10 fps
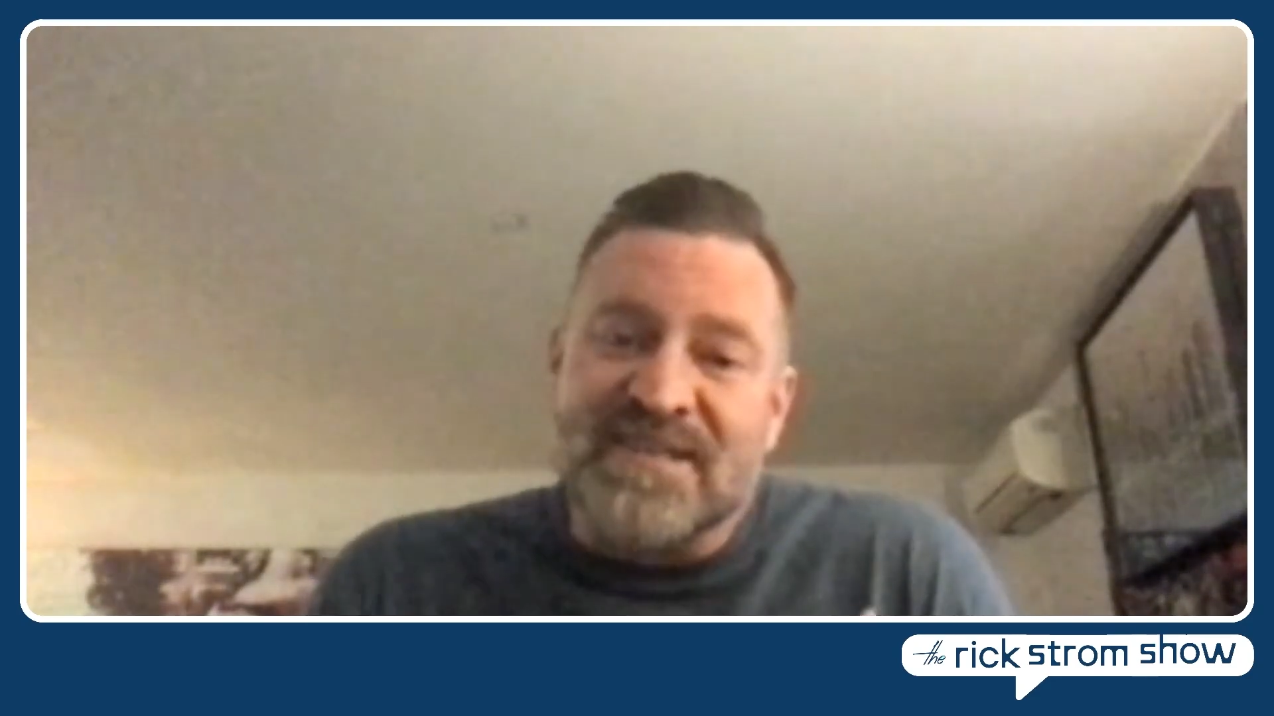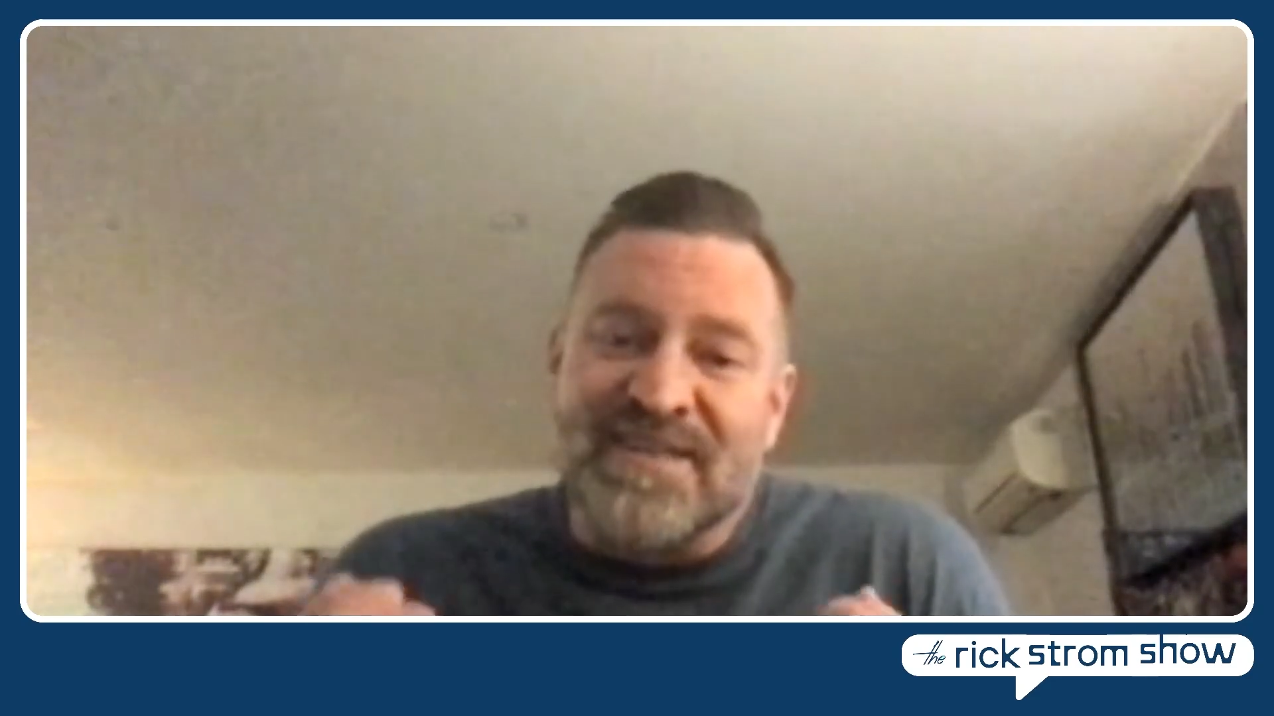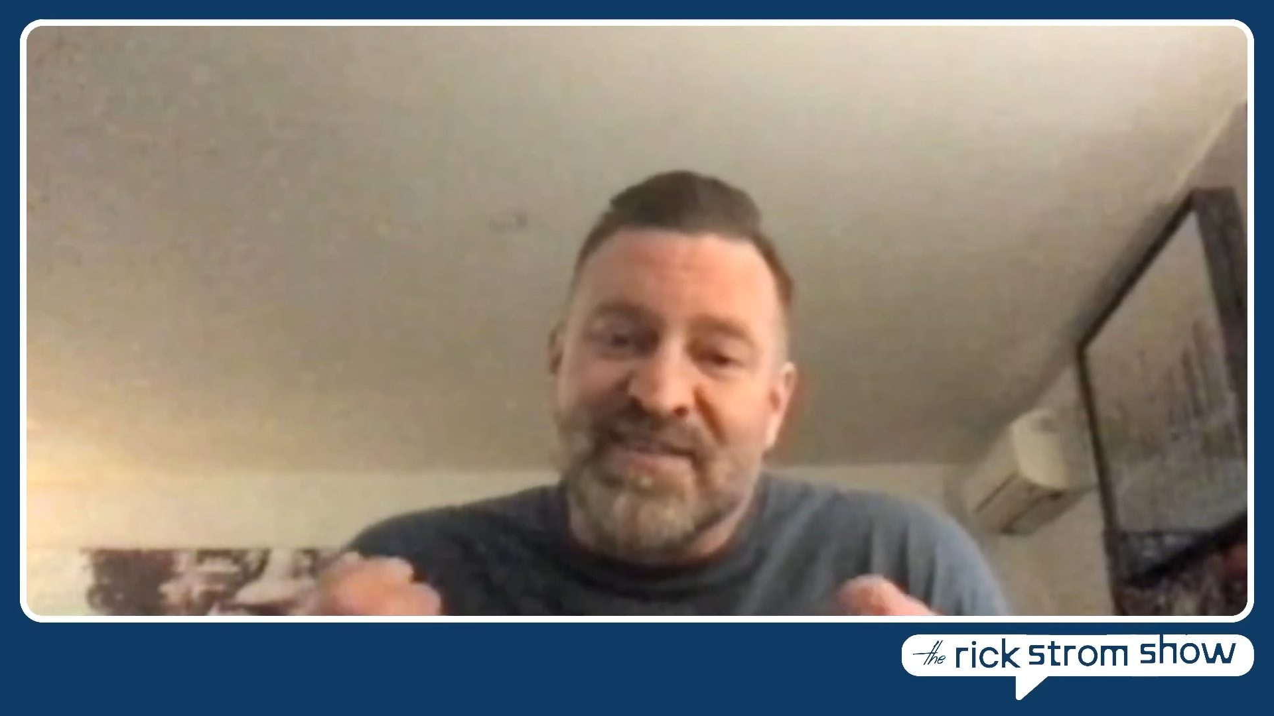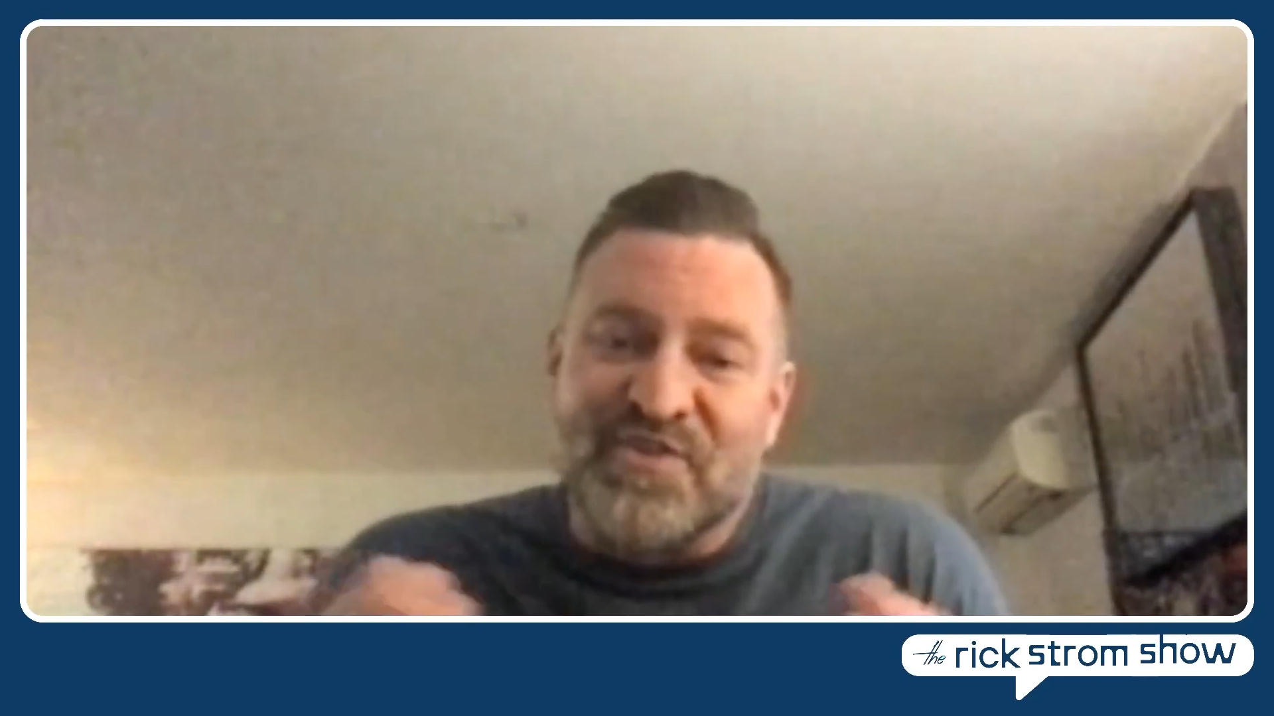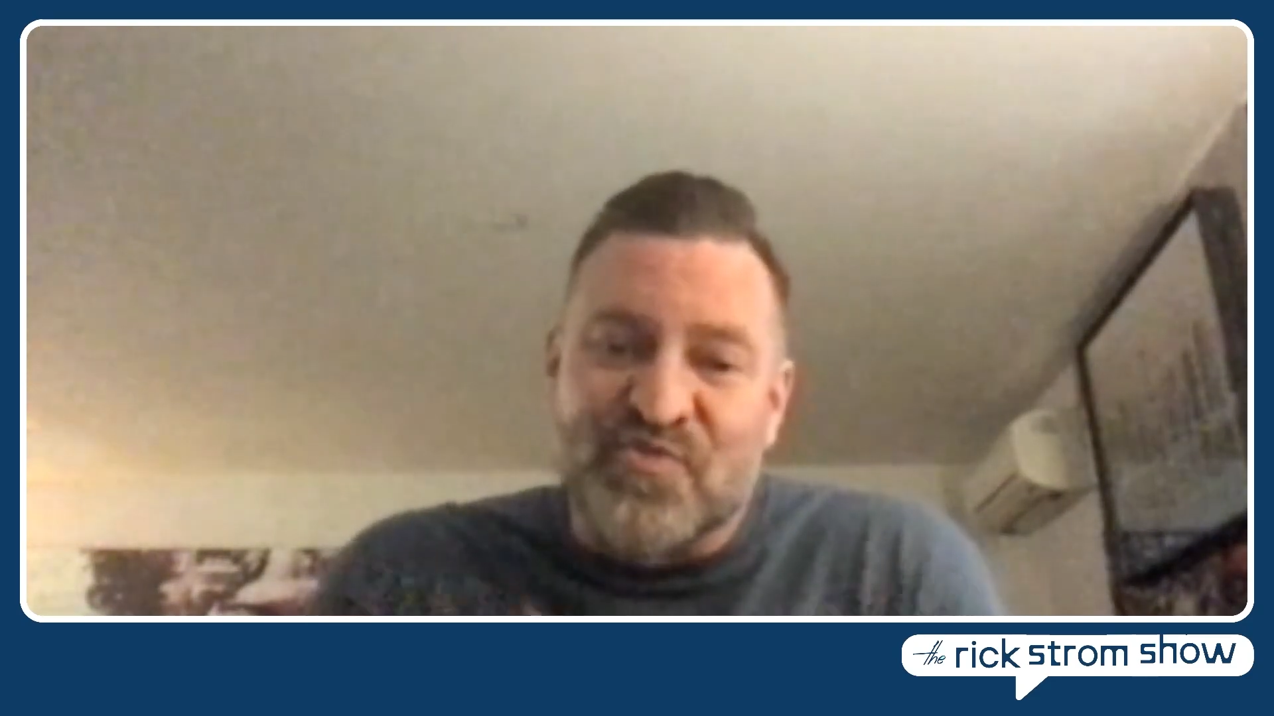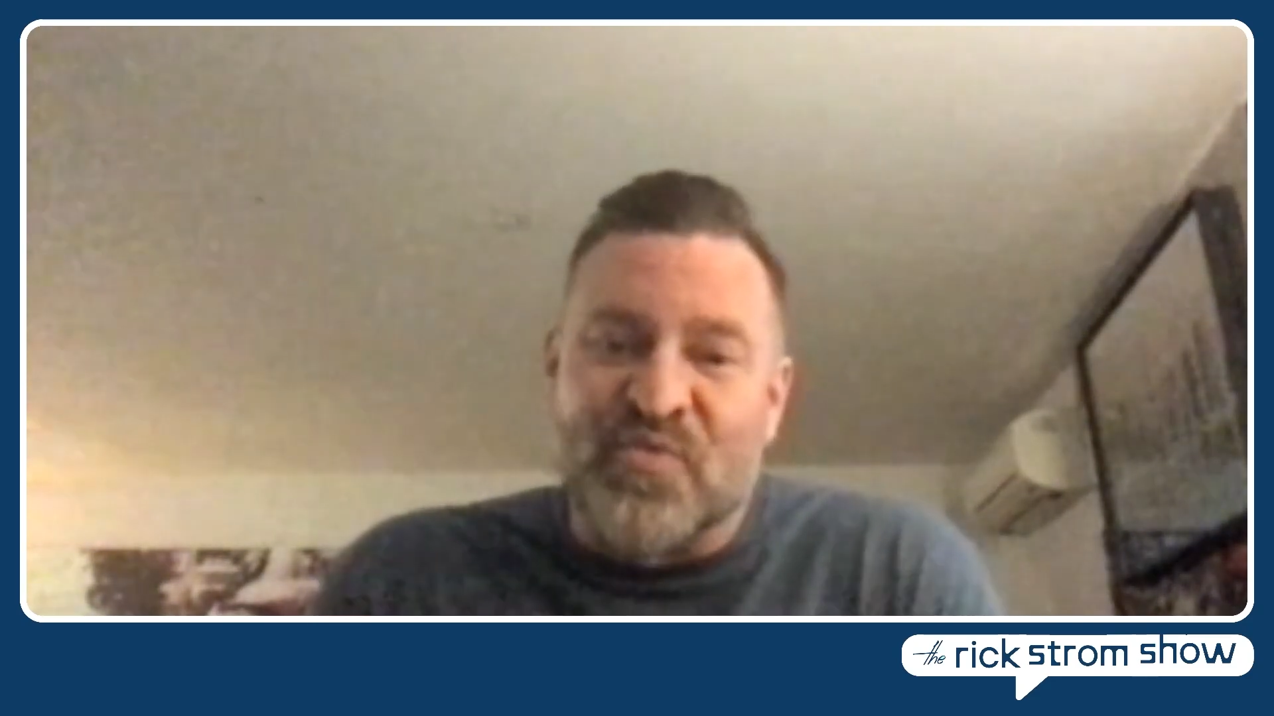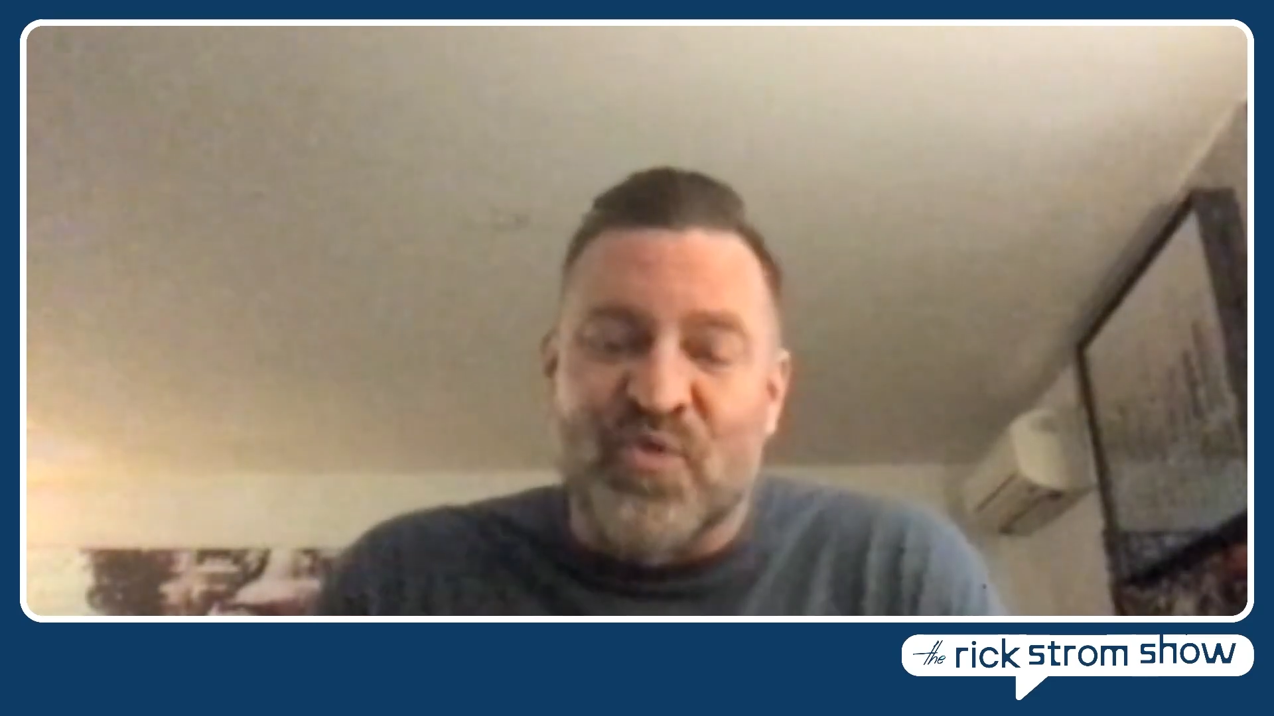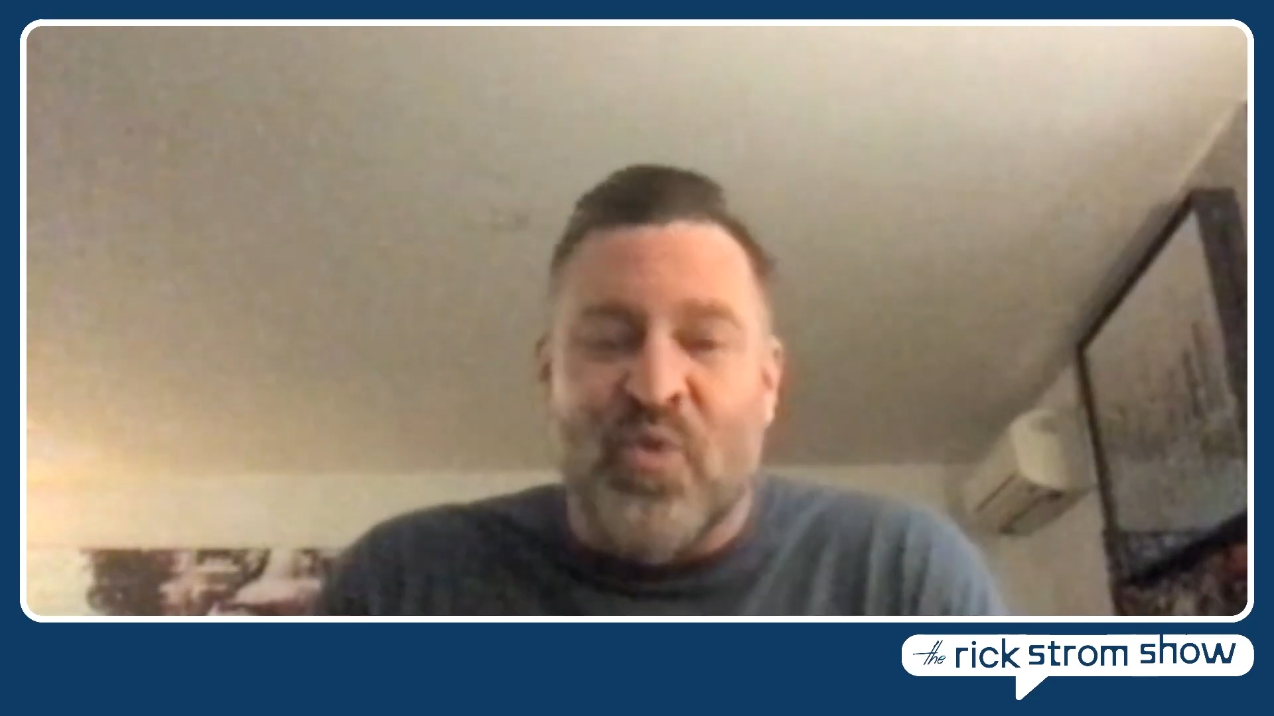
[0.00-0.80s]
that the